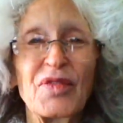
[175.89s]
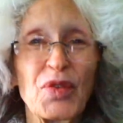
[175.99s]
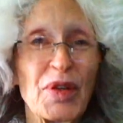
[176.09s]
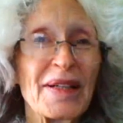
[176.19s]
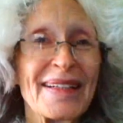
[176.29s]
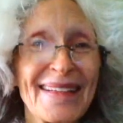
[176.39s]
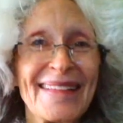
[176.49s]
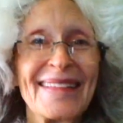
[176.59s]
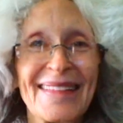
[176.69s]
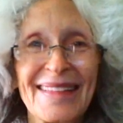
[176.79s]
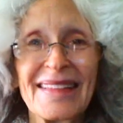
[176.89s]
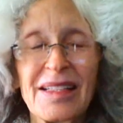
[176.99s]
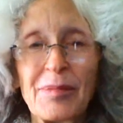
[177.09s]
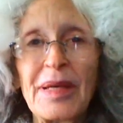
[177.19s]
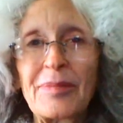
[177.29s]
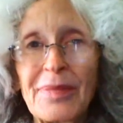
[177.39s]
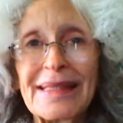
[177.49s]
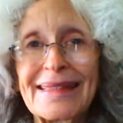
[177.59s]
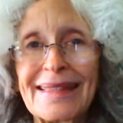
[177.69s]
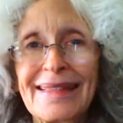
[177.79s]
for
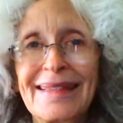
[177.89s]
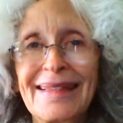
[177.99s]
commitment.